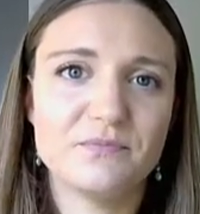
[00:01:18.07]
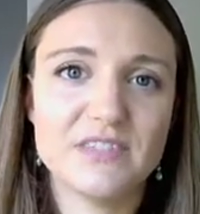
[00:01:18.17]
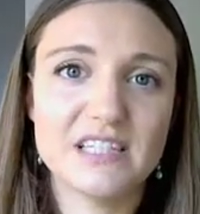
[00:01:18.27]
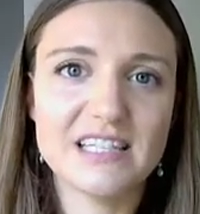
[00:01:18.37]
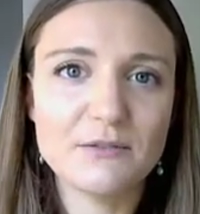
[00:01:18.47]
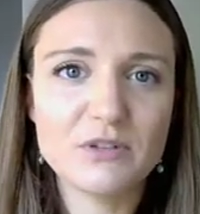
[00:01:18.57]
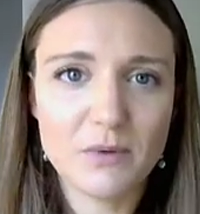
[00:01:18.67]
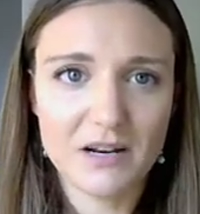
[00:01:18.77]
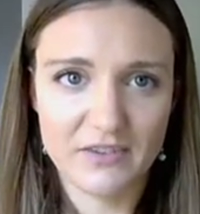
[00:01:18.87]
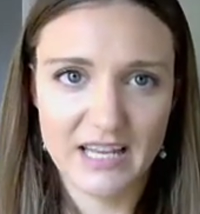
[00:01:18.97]
descent with
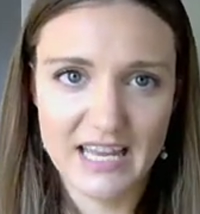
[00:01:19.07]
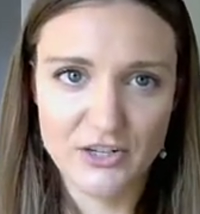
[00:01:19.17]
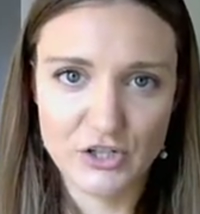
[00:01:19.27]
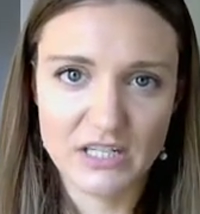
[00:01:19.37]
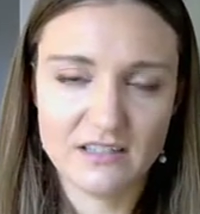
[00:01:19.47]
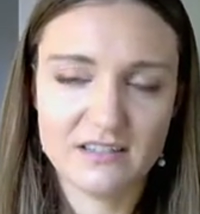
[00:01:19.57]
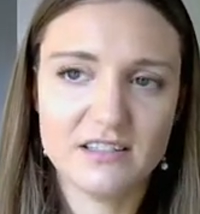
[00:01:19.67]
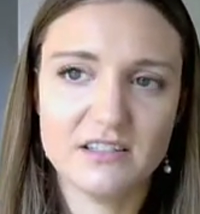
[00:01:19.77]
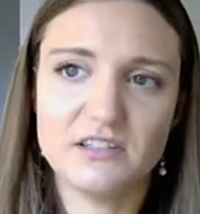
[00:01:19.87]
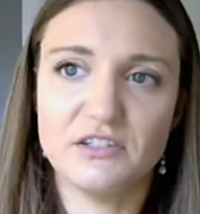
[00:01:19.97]
modification,
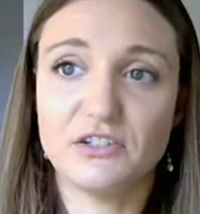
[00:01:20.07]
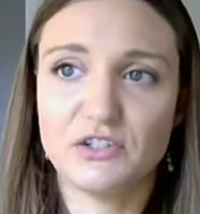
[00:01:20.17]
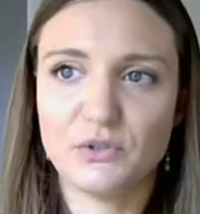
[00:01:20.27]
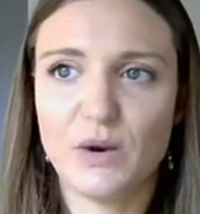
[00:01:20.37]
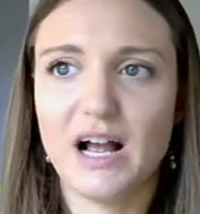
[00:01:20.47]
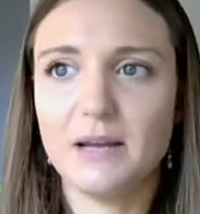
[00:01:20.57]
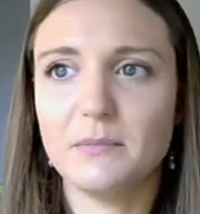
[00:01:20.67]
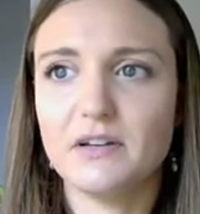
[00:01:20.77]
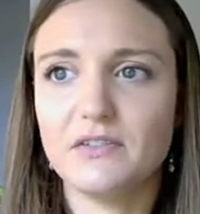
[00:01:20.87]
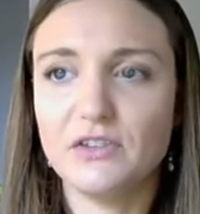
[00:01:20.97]
to
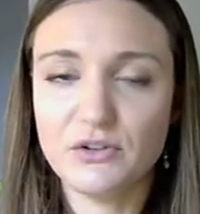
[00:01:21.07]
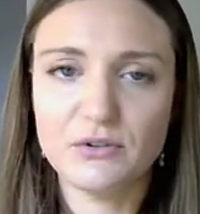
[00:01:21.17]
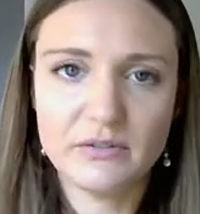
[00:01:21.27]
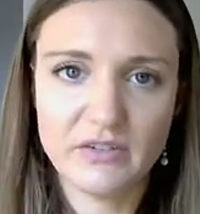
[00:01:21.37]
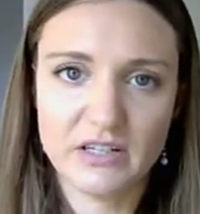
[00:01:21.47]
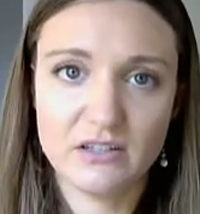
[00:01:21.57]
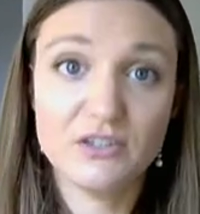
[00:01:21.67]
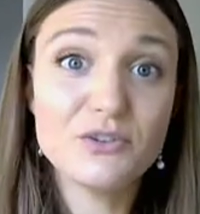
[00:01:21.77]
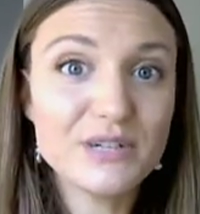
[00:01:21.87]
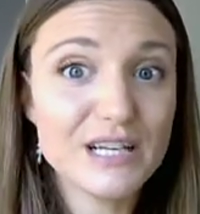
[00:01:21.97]
describe the
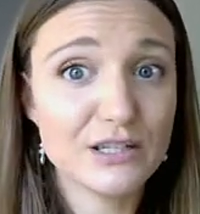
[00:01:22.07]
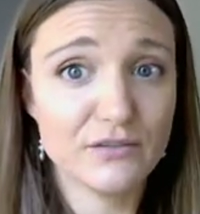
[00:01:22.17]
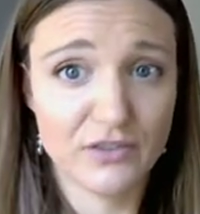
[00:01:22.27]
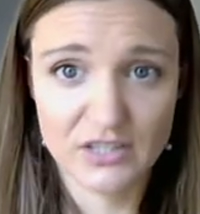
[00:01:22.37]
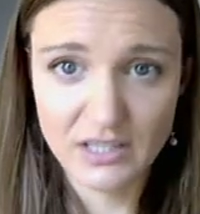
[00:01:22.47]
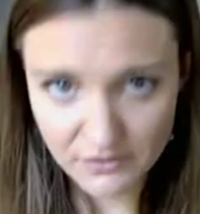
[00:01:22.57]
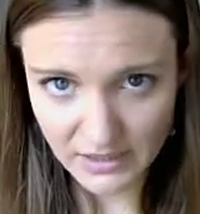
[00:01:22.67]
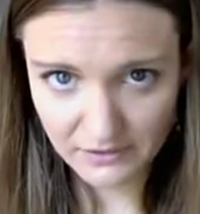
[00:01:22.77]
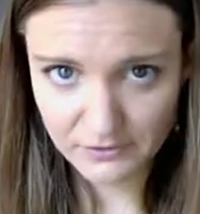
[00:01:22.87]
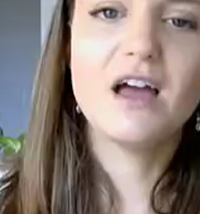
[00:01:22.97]
unity and diversity of
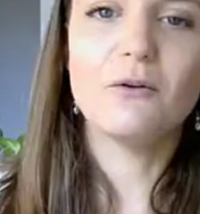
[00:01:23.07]
life.